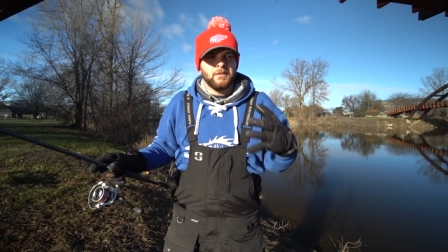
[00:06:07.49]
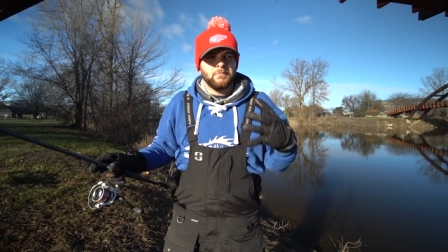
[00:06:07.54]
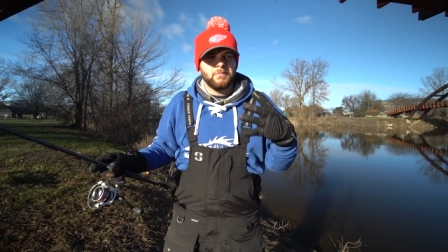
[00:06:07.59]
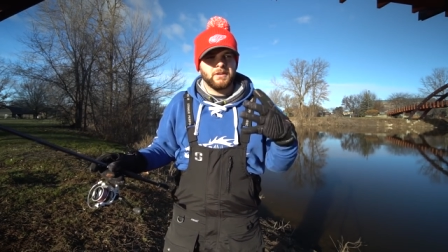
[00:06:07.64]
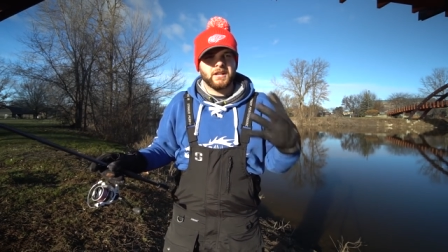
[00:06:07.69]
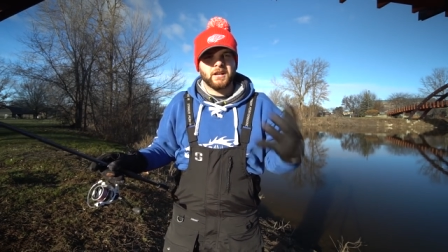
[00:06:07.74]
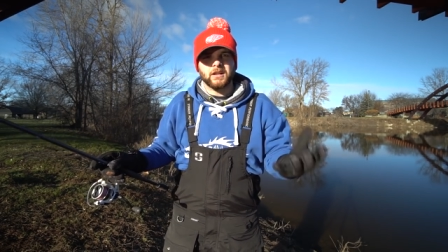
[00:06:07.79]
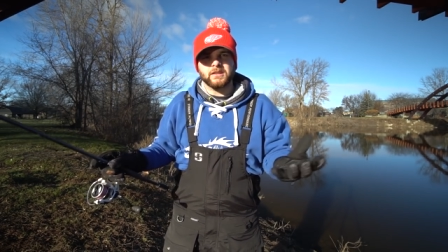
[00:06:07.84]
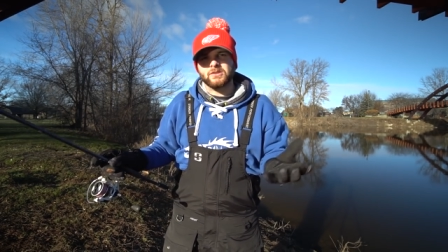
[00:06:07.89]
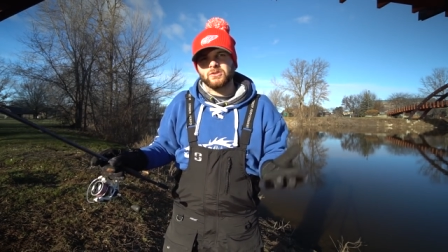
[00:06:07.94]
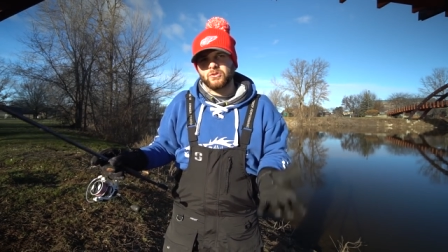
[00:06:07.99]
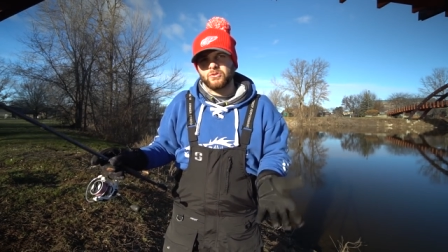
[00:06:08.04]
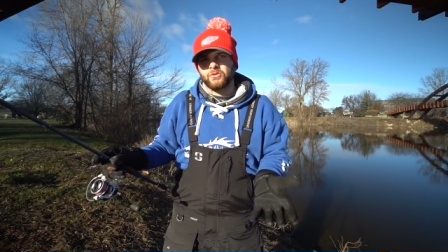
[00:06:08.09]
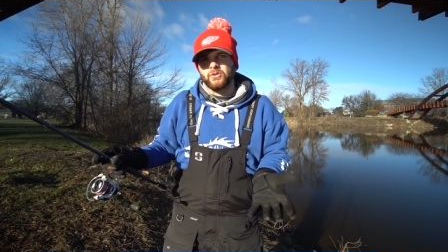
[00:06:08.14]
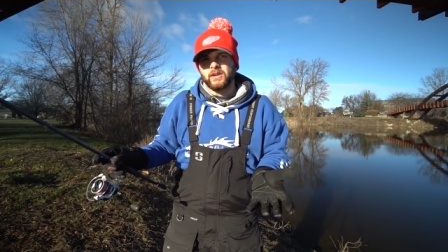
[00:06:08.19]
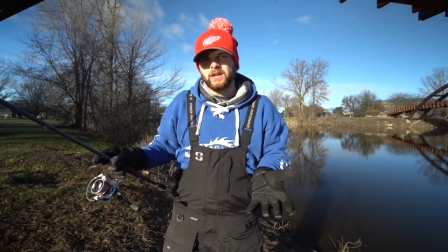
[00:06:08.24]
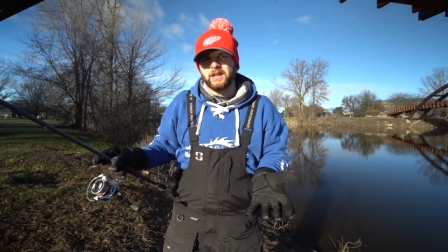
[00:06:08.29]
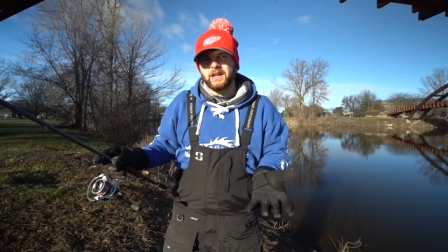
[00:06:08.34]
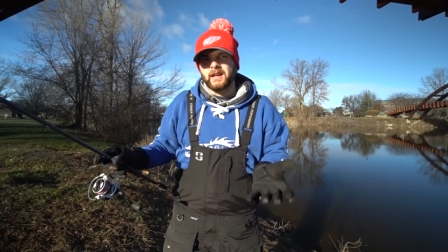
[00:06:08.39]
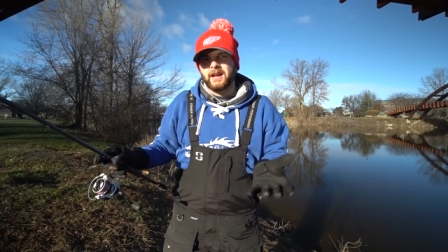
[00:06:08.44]
because they're
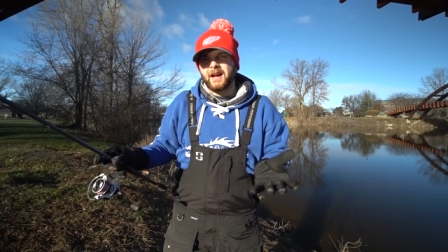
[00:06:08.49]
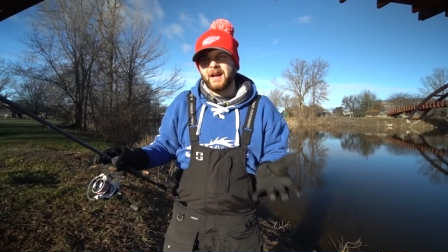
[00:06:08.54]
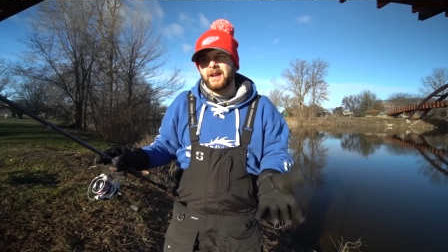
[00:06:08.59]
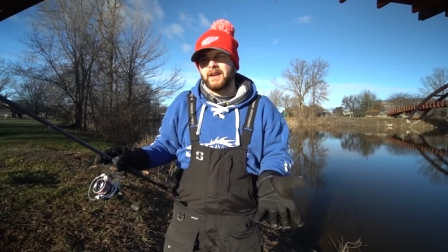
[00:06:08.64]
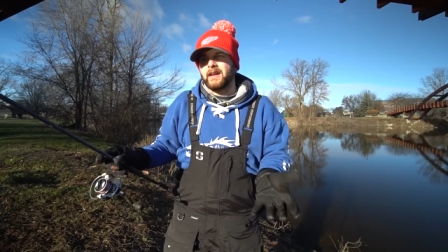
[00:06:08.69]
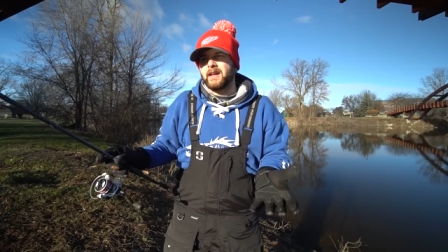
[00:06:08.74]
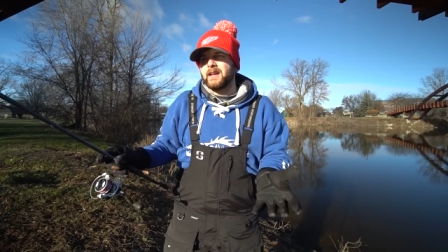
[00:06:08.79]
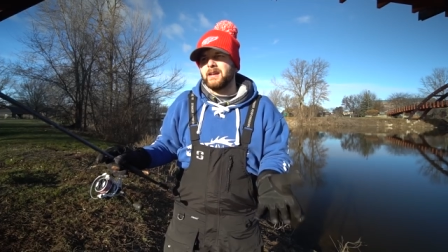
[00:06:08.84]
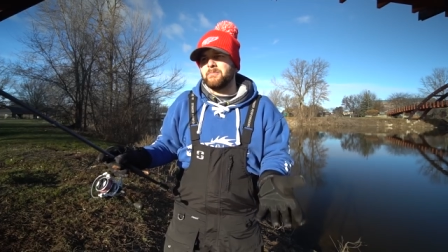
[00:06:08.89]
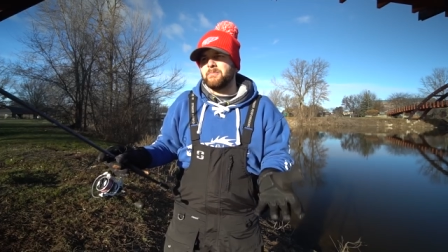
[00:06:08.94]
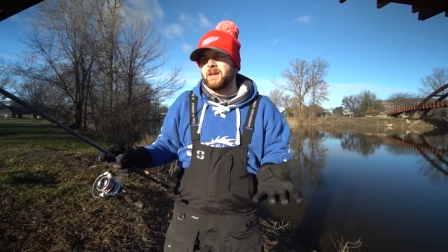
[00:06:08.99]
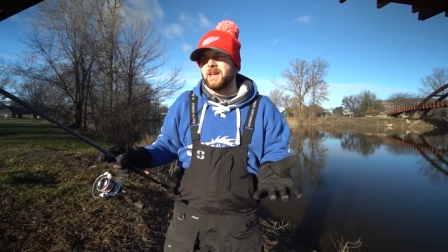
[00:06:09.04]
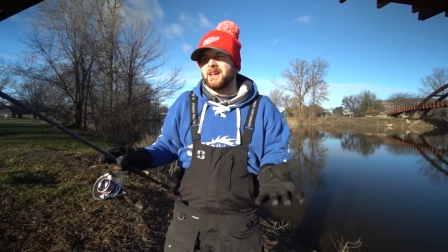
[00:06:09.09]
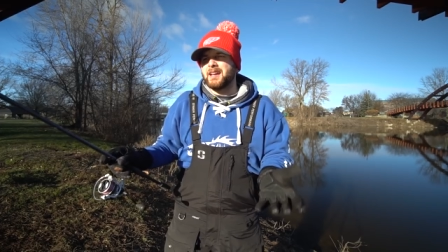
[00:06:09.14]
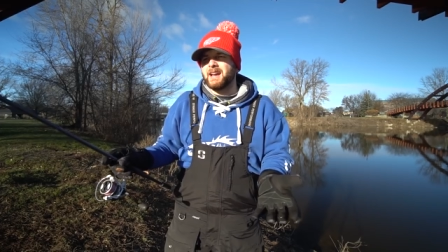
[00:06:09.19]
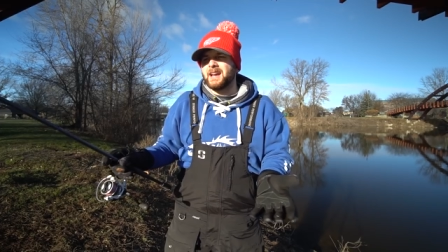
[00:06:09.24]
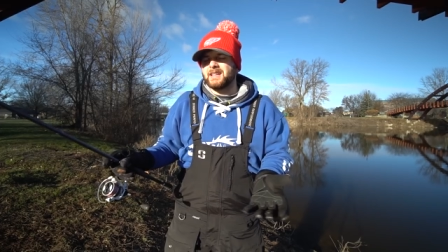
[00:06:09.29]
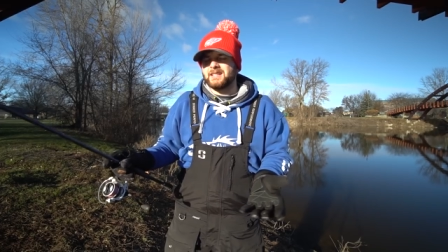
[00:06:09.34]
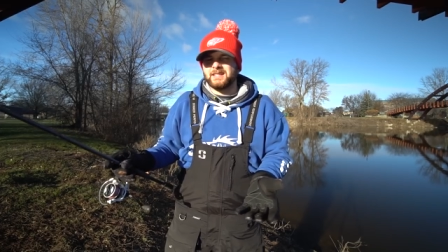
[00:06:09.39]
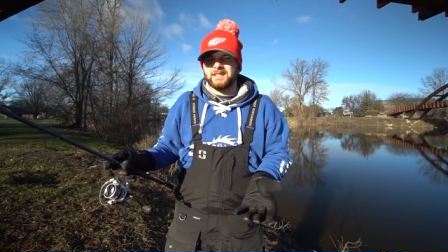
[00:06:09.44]
throwing it on a bait
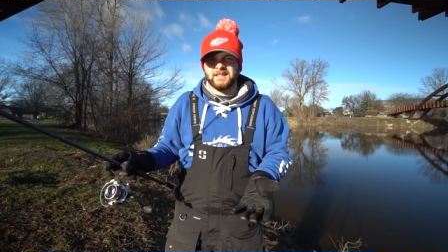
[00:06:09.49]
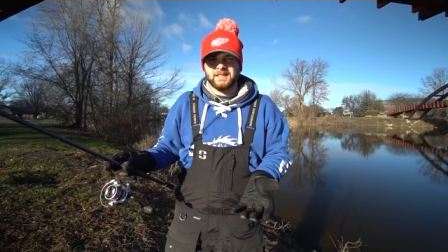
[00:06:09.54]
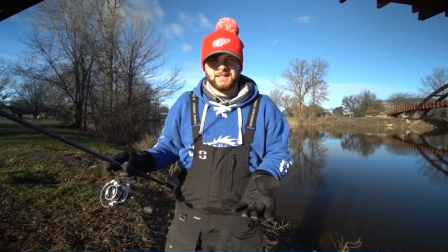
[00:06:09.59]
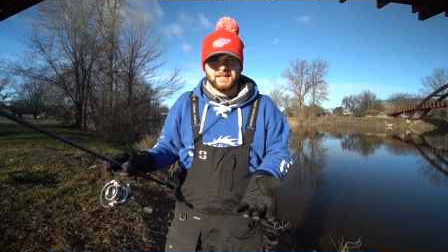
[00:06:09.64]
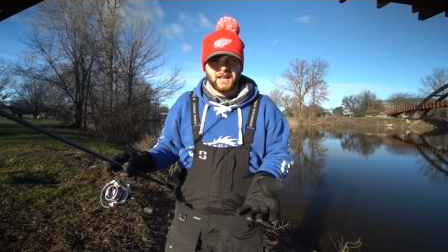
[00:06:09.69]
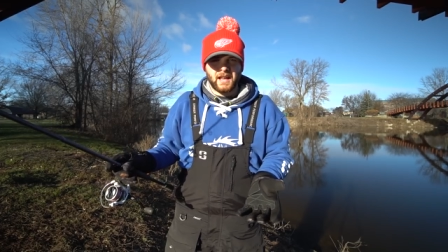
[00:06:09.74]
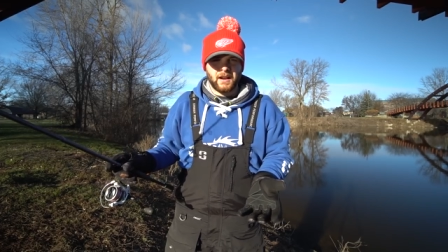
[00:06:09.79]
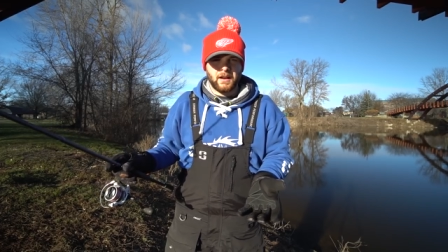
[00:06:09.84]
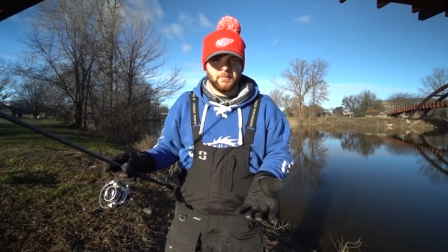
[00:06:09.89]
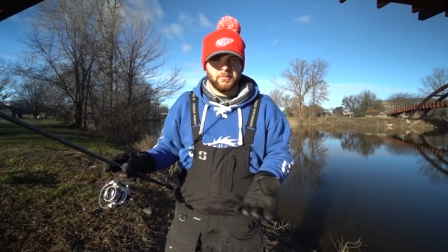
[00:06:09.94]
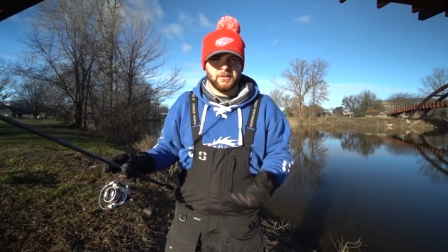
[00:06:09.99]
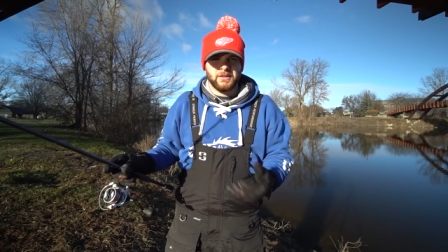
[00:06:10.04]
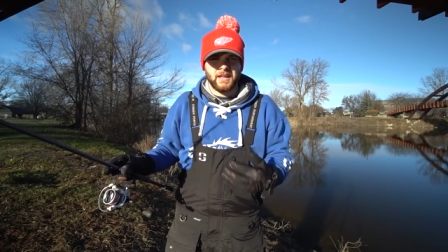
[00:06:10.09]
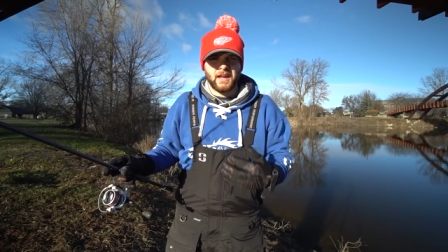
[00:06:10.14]
casting setup,